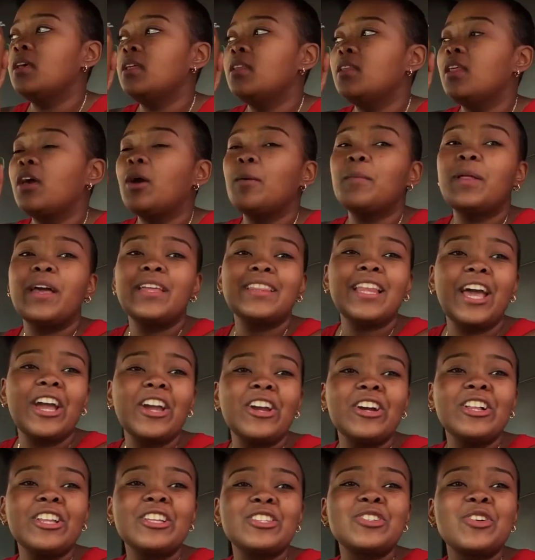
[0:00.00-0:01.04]
they gonna like, that
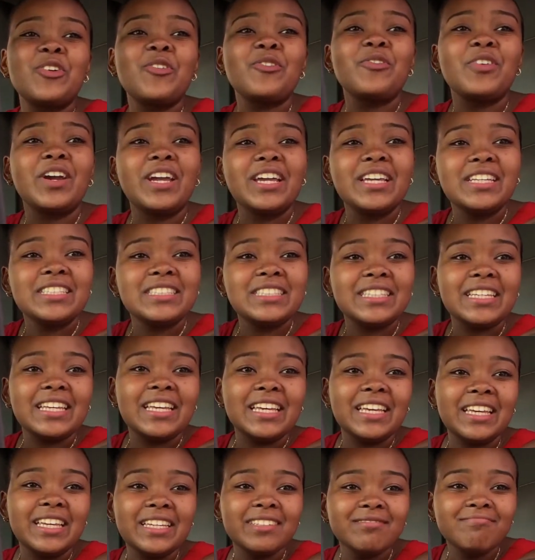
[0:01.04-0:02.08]
girl is
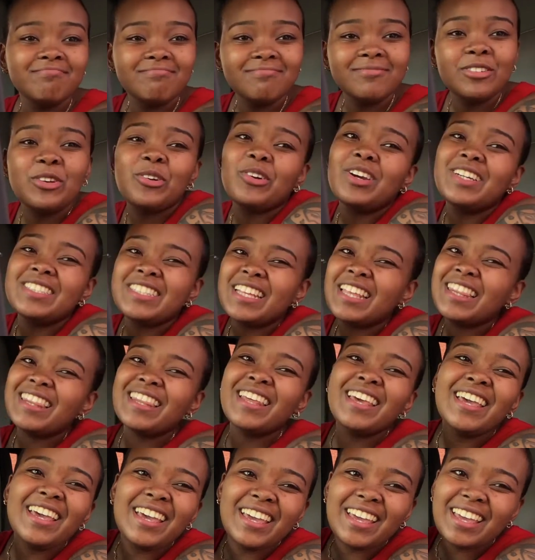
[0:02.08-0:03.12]
crazy. Crazy
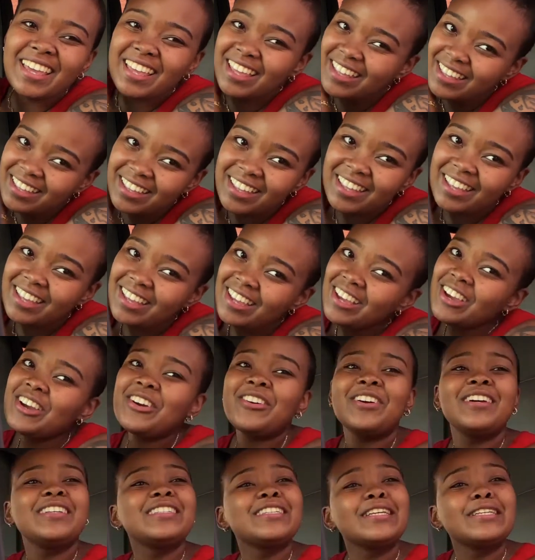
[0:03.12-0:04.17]
lit,
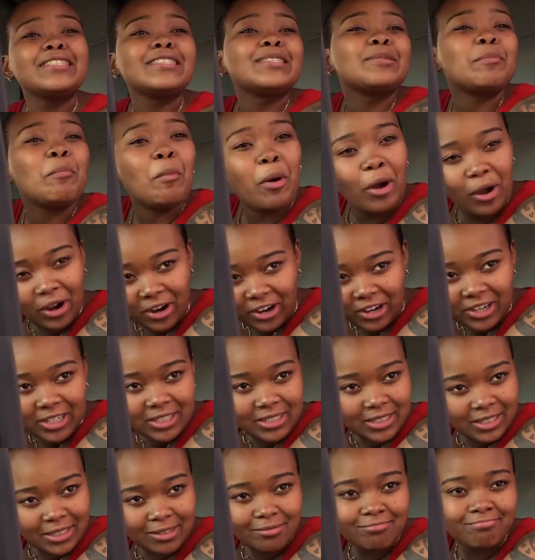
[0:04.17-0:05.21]
crazy
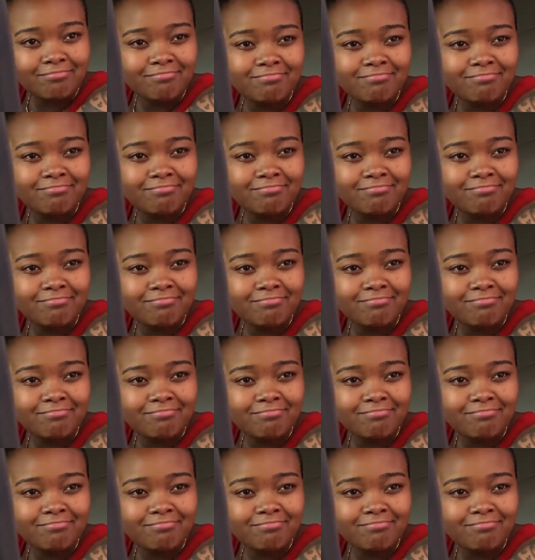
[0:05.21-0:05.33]
smart.